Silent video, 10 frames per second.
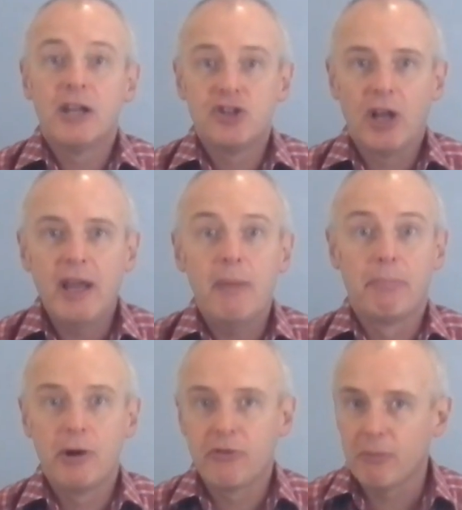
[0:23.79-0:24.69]
Chile,
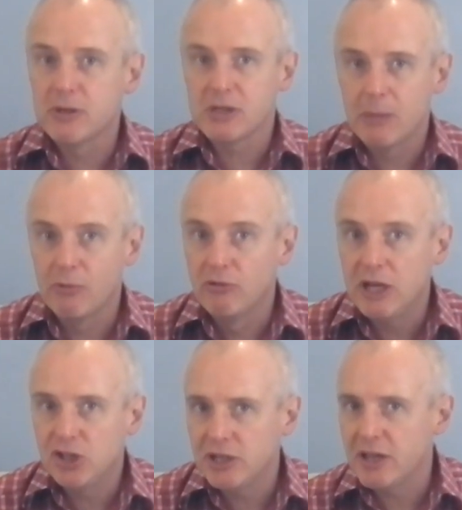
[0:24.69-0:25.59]
both from the same
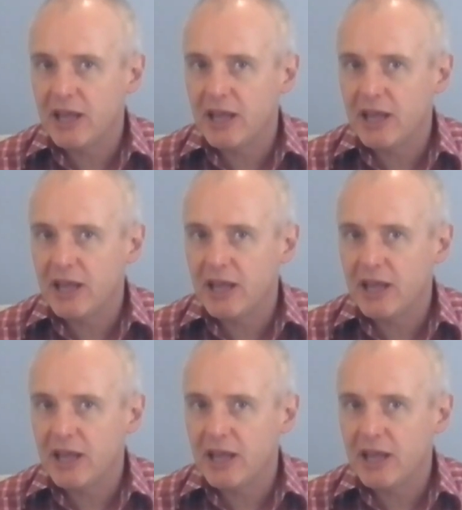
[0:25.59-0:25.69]
region,